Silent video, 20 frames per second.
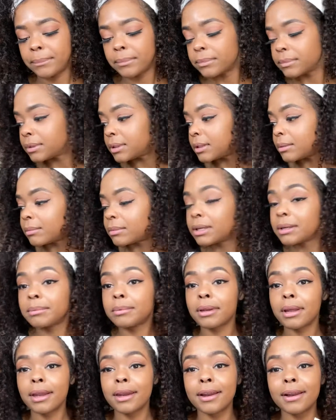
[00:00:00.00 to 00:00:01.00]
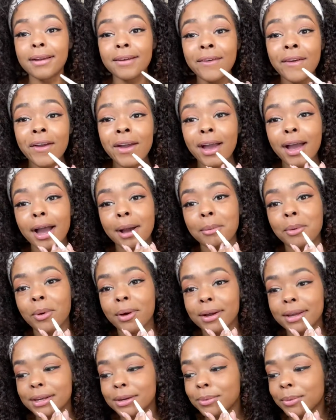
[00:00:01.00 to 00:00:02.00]
So lip liner. I'm
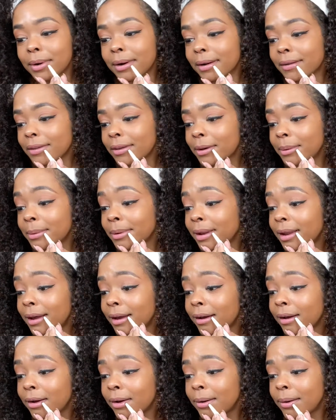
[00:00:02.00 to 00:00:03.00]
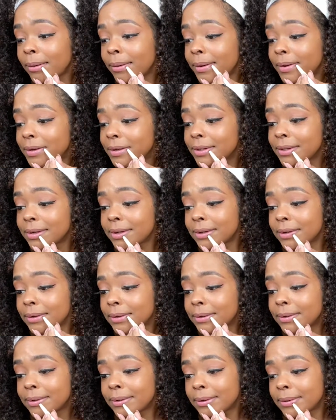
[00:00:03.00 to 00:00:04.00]
walking to work and they're gonna be like, who is
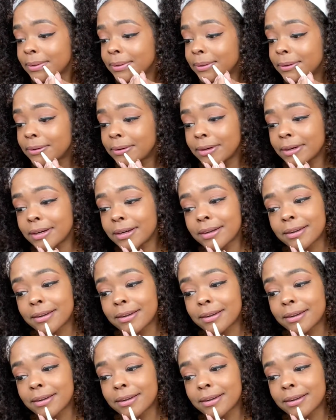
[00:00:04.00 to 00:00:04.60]
you?